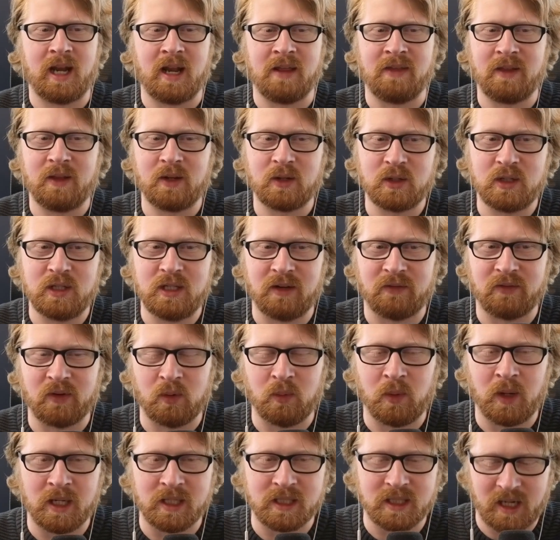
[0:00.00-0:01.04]
And I think there's
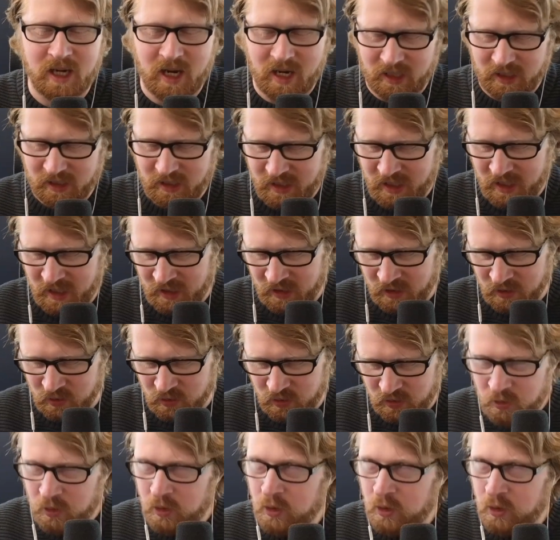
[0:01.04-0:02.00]
different ways to kind of gauge.